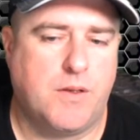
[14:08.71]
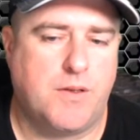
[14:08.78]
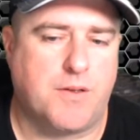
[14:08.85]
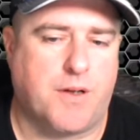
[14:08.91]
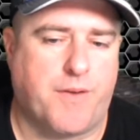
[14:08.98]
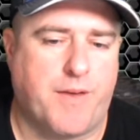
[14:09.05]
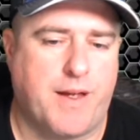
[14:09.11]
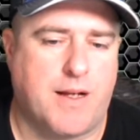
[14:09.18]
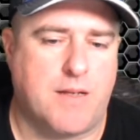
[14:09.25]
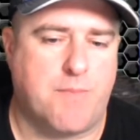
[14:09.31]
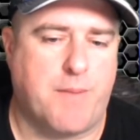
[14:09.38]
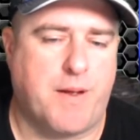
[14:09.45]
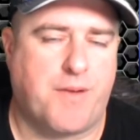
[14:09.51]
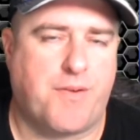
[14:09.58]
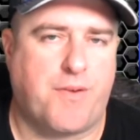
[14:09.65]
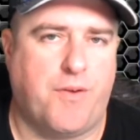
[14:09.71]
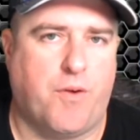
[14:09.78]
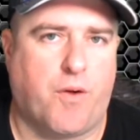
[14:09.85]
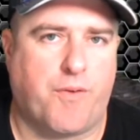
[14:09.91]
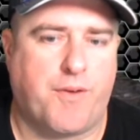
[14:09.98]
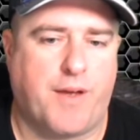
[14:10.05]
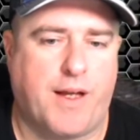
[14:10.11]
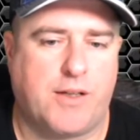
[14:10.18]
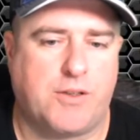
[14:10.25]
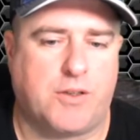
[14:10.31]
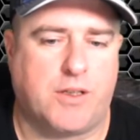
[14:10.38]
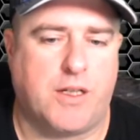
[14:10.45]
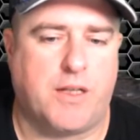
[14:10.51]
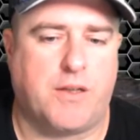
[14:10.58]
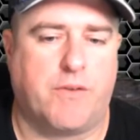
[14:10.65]
I think it's best not to
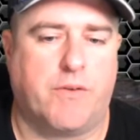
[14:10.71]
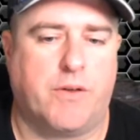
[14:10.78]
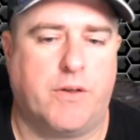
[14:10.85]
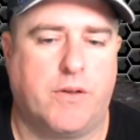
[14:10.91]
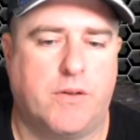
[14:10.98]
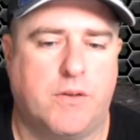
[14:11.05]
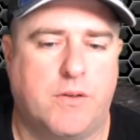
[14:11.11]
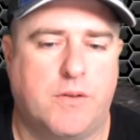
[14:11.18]
actually hit the reel.